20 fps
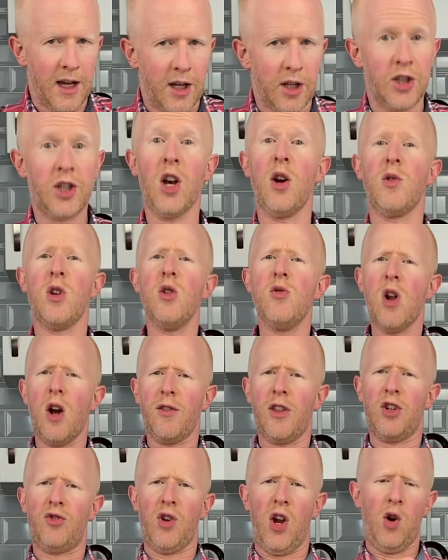So you know
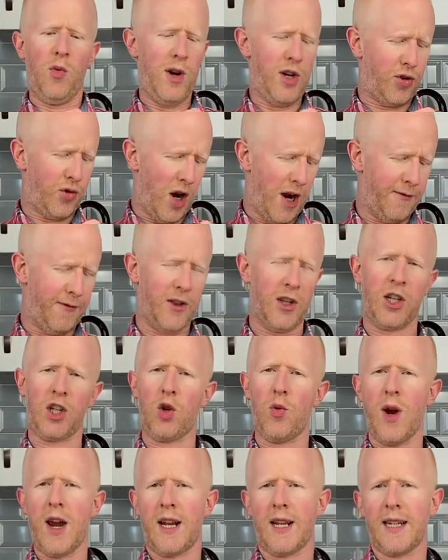the drill. We try for the
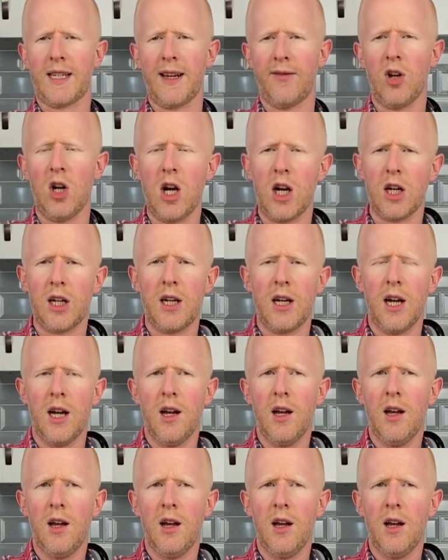squeak. Let's have a look.